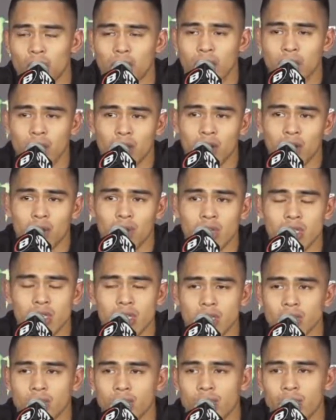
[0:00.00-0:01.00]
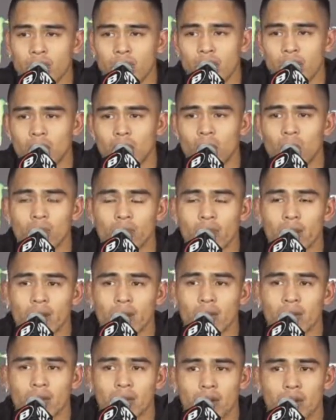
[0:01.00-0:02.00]
I couldn't just freaking go in and
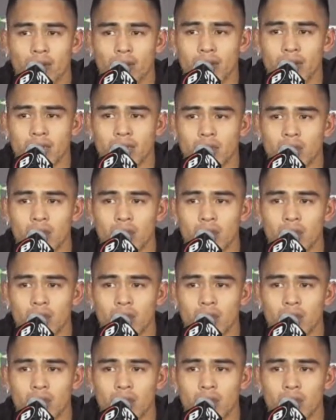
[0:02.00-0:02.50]
get crazy